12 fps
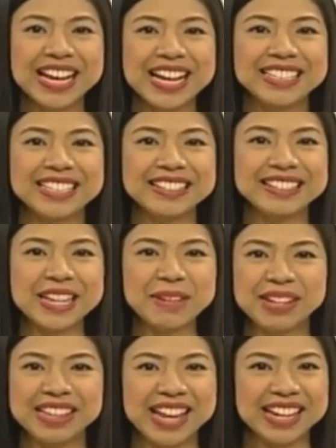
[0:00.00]
just keep
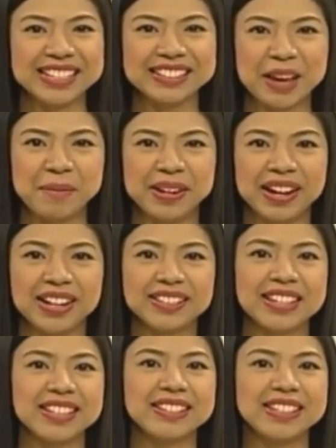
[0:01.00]
attending seminars
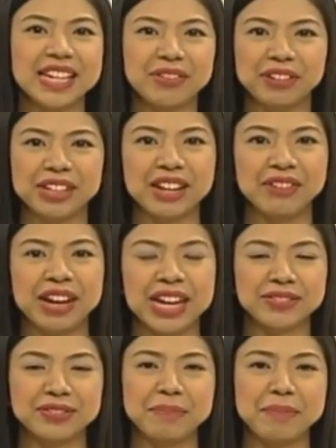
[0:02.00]
and seeking for the advice
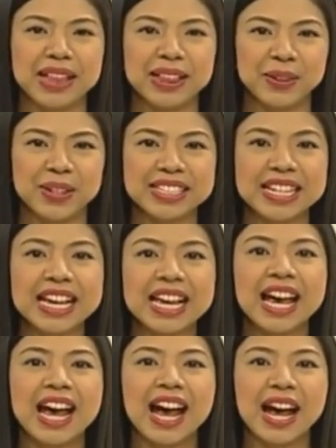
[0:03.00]
from mentors.
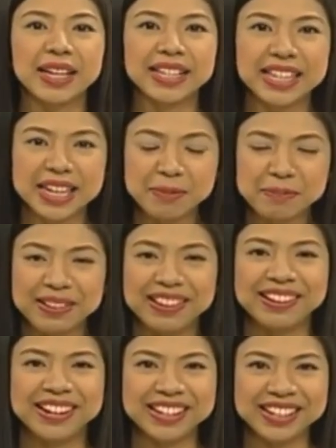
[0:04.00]
Keep
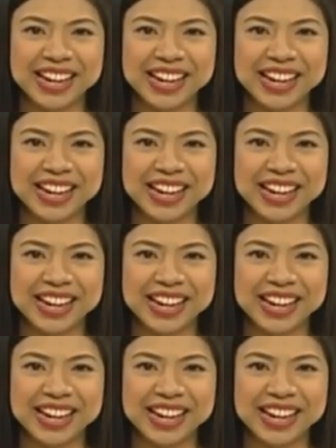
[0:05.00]
learning